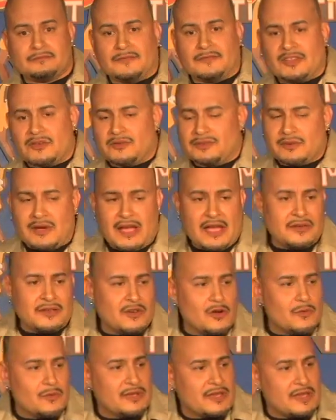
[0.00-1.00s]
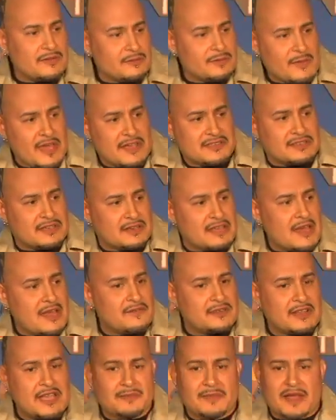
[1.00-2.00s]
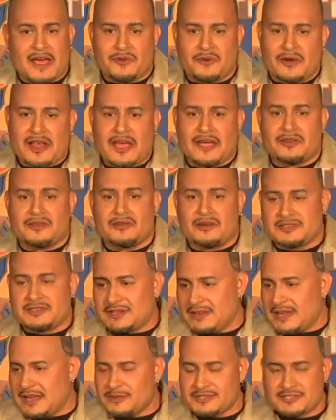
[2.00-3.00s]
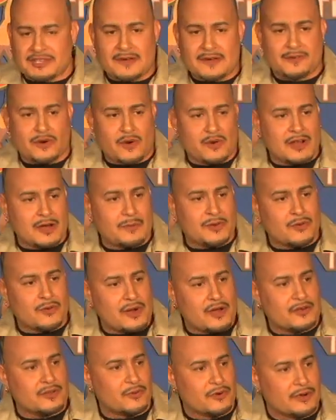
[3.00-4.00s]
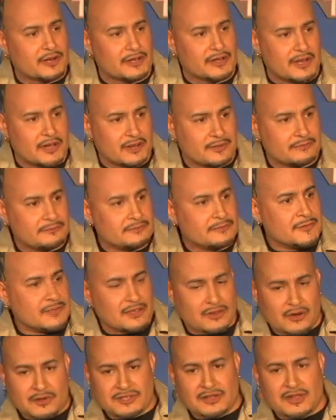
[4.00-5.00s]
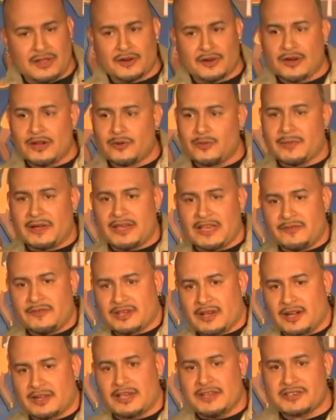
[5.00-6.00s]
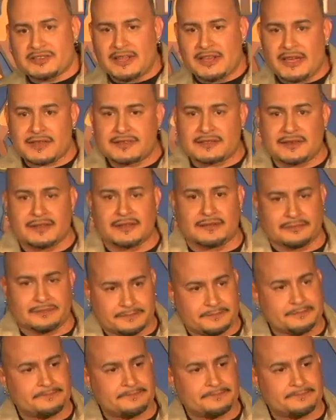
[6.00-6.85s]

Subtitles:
He goes, well, how you gonna be Mexican and have a name like Randall? I said, hey, it was tough growing up, but it wound up working out. Goes along great with my heavy Caucasian accent.